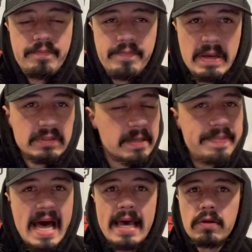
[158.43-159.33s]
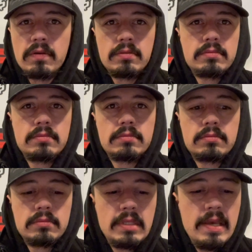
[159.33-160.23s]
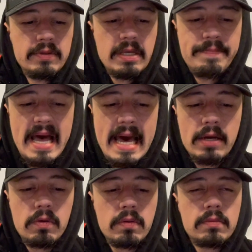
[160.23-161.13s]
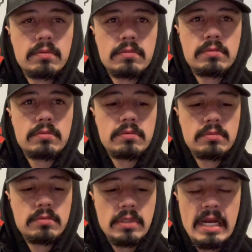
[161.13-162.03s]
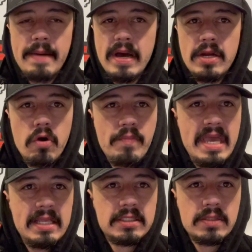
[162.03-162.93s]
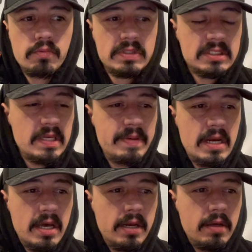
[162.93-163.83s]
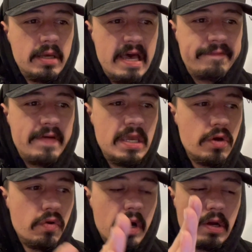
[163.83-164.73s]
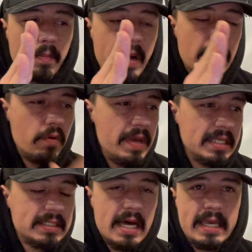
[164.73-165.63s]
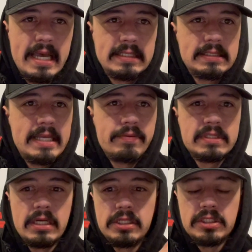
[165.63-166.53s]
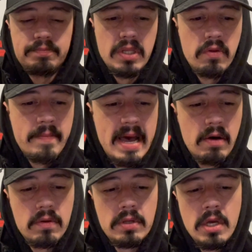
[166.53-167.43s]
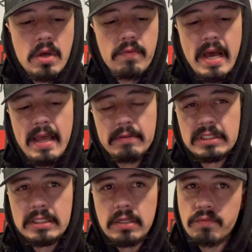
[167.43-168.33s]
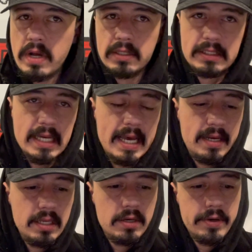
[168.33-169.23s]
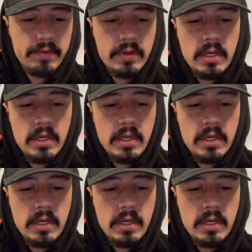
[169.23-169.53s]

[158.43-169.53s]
it was a battle. And I by no means was sleeping on FAU. I know by no means thought Kansas State was going to just blow them out, right? I was just on the wrong side, you know,